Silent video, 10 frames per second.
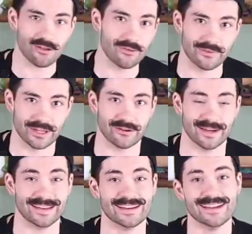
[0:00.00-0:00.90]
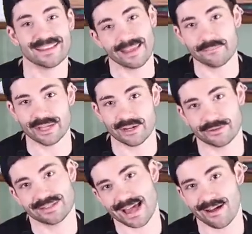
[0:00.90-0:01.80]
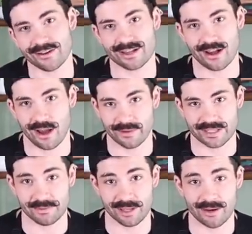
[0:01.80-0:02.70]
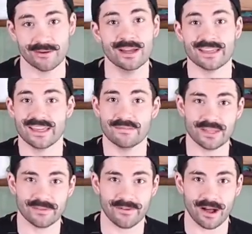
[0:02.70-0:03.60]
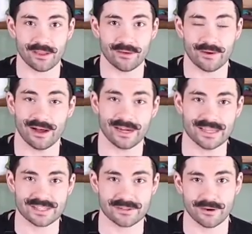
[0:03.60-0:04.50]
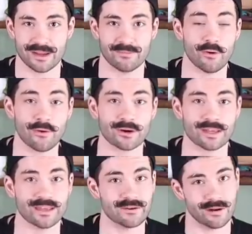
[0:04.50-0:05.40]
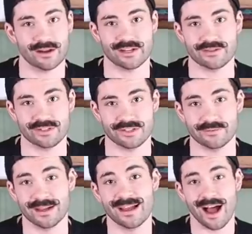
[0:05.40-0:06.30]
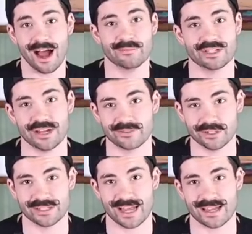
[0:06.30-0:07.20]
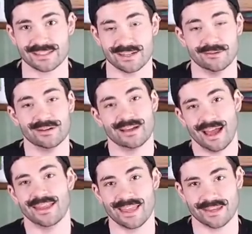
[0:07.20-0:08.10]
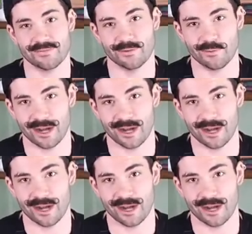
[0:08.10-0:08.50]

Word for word: all over the internet. Let me know down in the comments below. Give me a follow on Instagram or here on YouTube. I'm Chef Joe Sasto, and thank you for